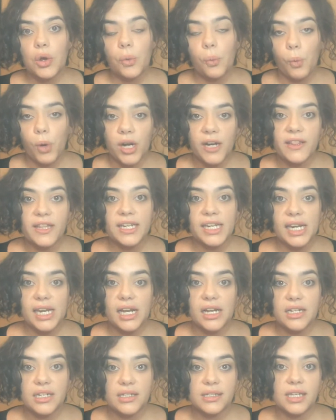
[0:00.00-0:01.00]
One of the
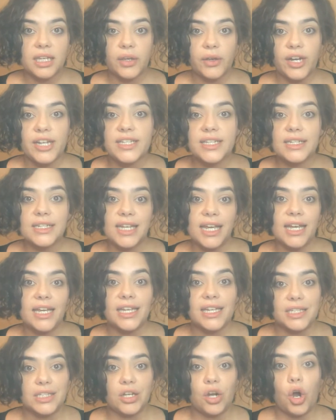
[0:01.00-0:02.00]
deductions that you guys can
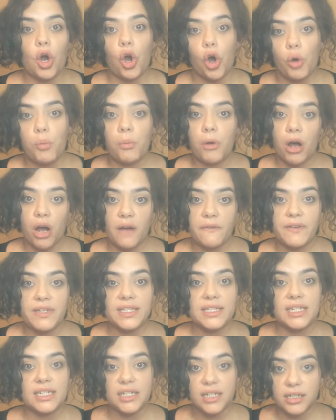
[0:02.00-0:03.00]
take is a home
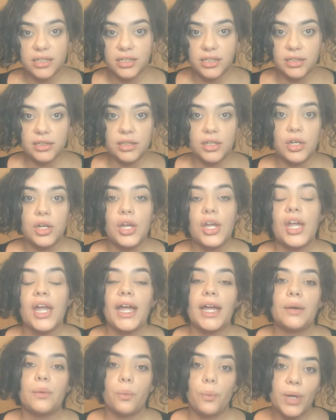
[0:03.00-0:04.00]
office deduction.
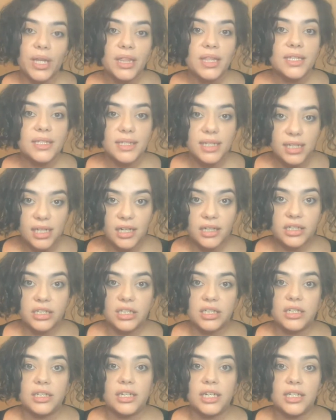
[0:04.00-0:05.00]
And with this
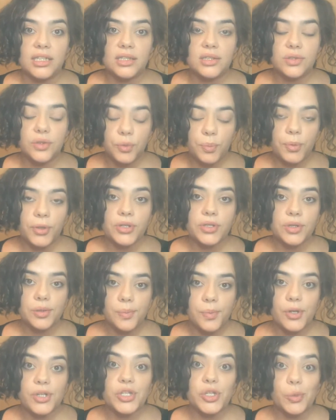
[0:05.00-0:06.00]
deduction, it's super,
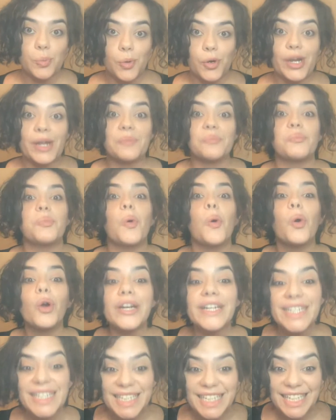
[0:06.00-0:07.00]
super, super
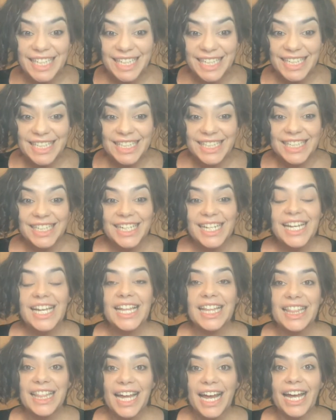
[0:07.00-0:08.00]
important
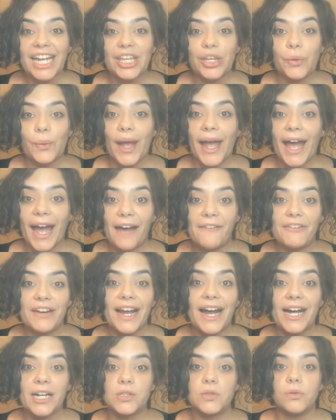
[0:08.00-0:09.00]
that you have an
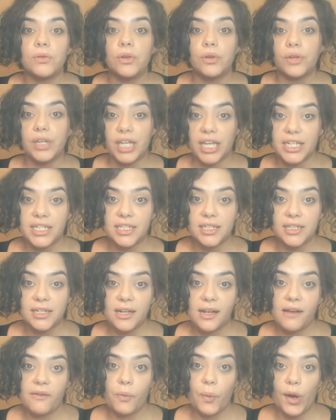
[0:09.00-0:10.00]
actual
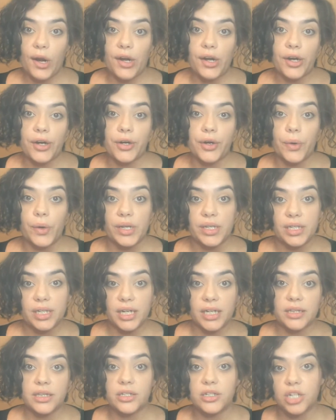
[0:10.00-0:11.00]
location of where you're going to
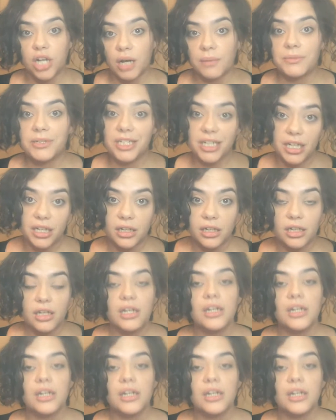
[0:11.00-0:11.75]
get the job done.